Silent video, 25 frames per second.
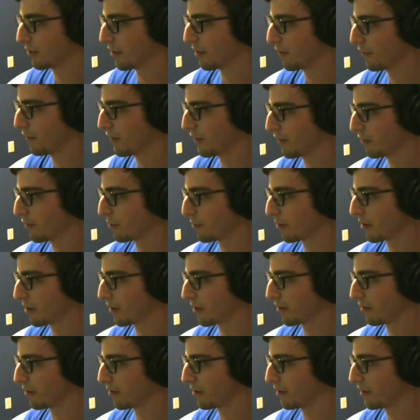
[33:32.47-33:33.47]
my favorite part of
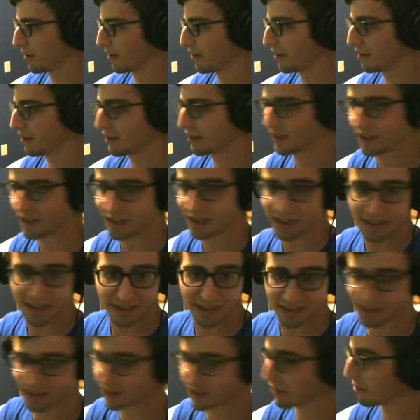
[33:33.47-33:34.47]
the run
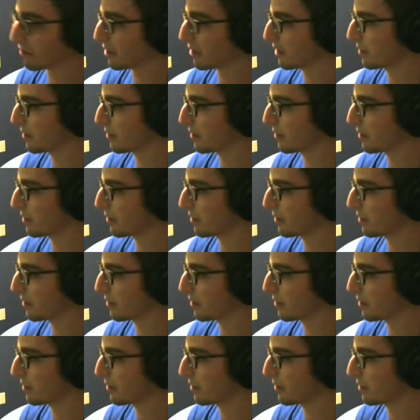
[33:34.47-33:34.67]
coming